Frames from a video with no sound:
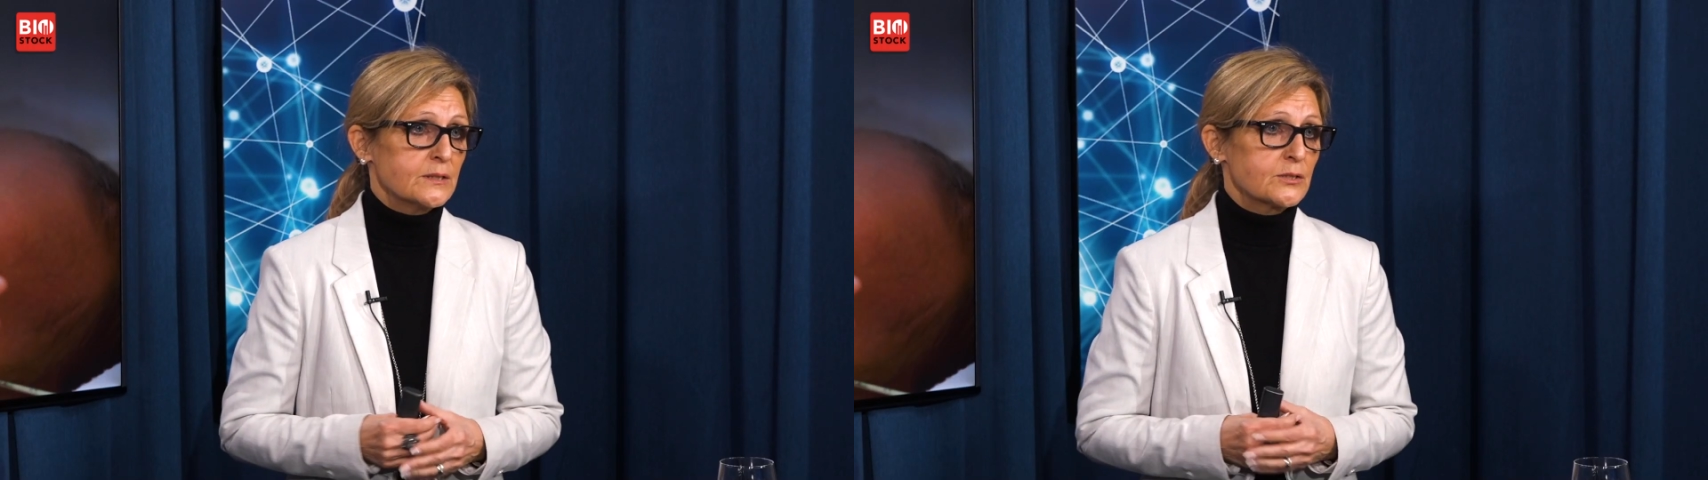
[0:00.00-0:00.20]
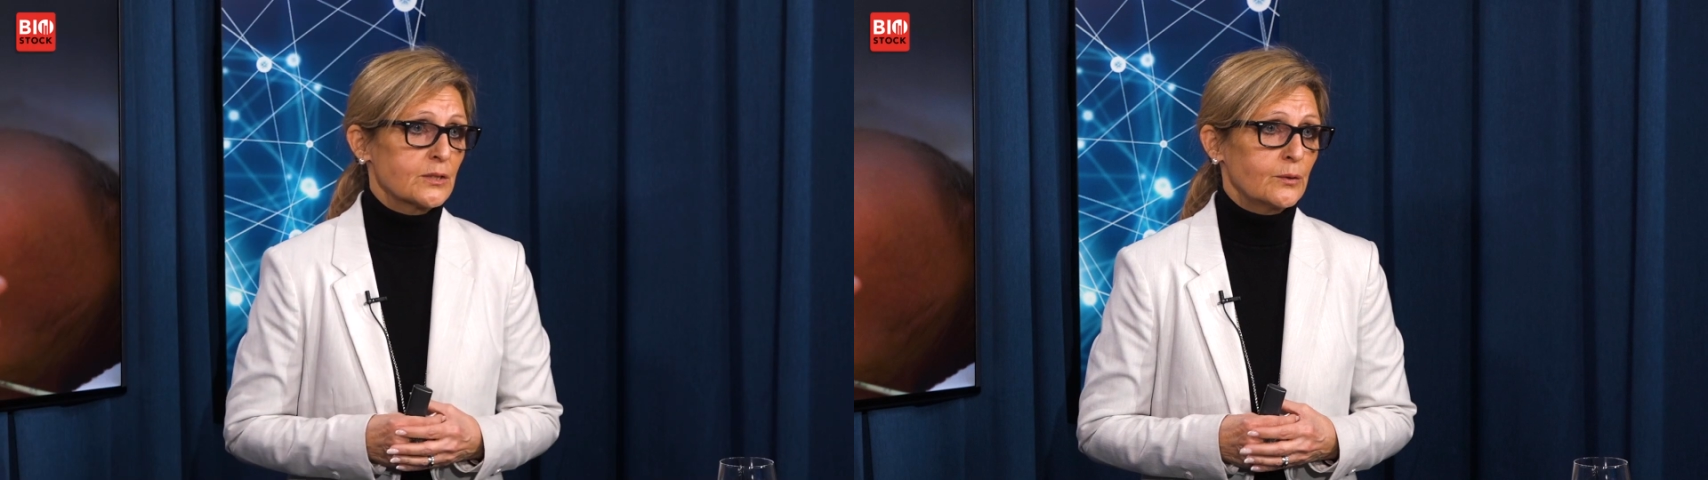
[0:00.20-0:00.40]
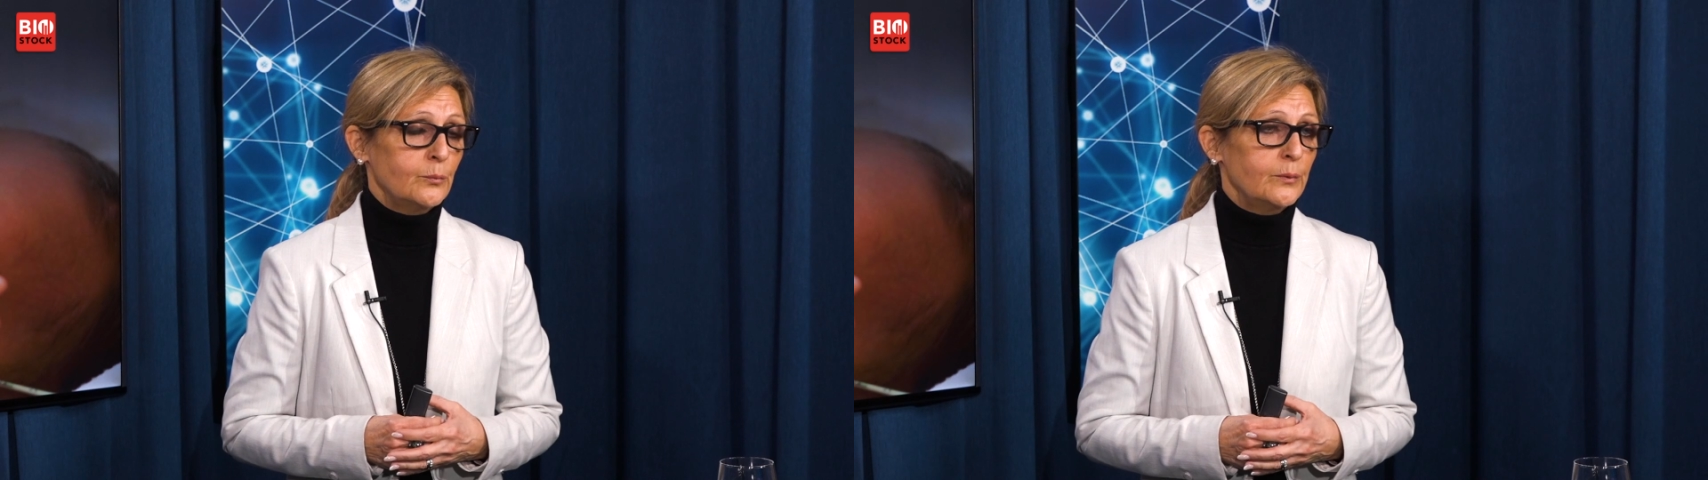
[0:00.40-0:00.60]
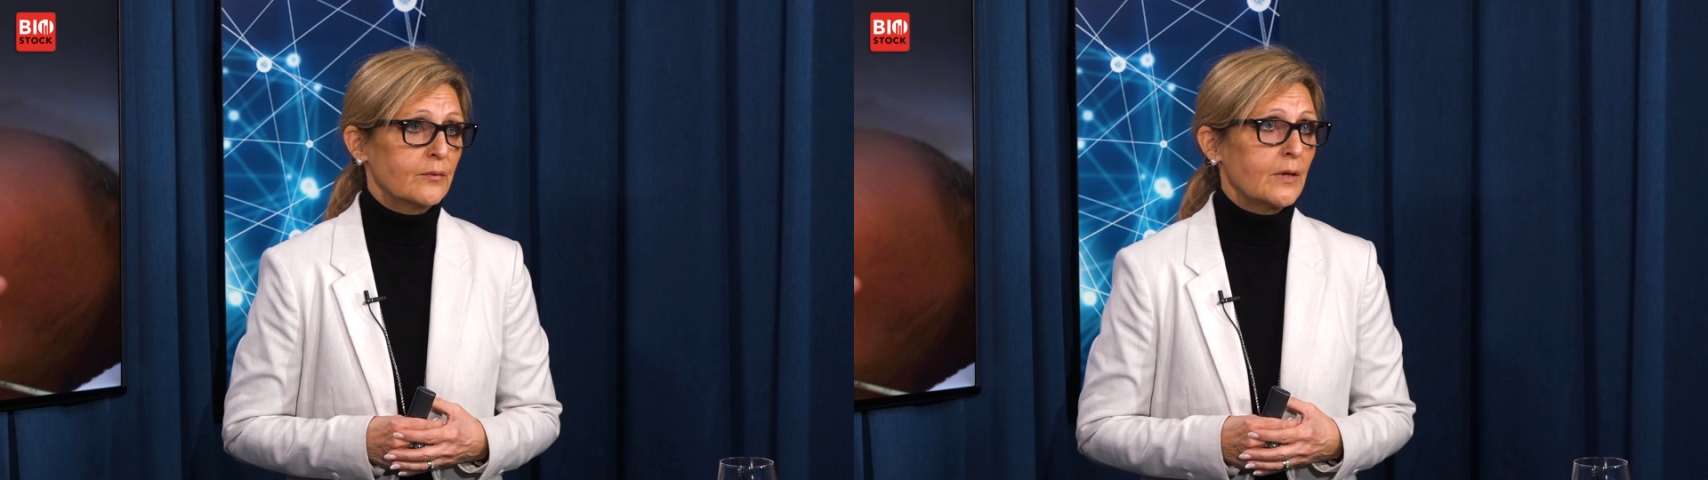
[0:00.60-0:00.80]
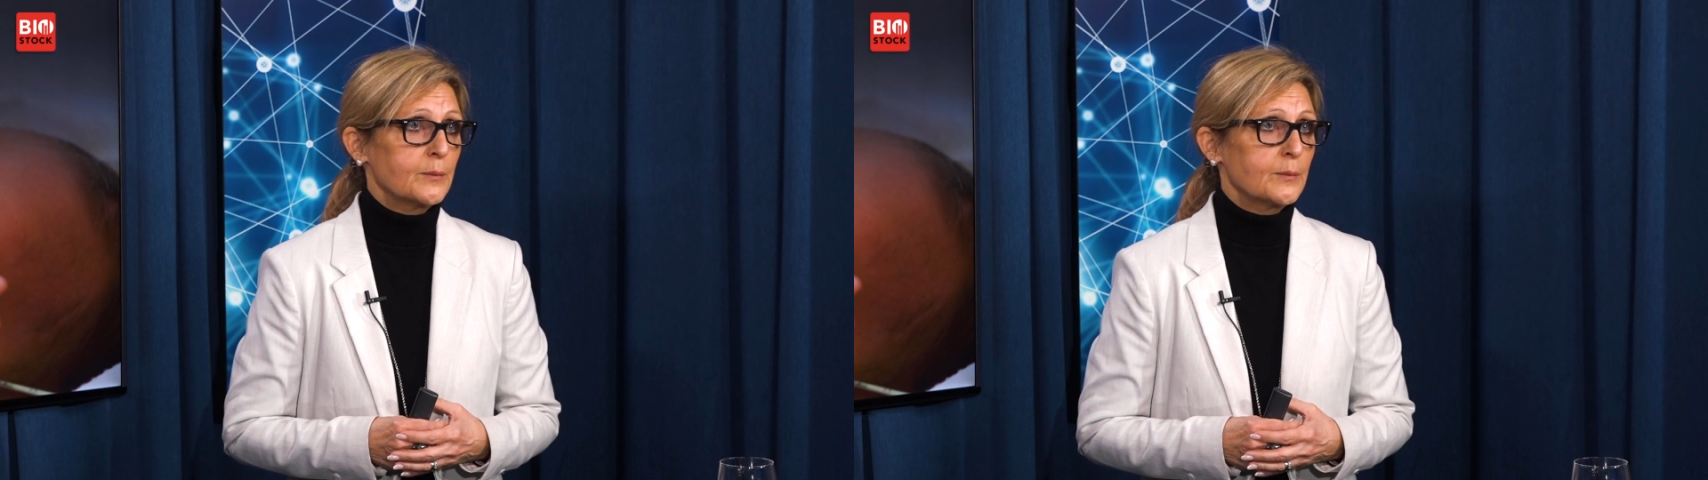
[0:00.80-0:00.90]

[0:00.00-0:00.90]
So we're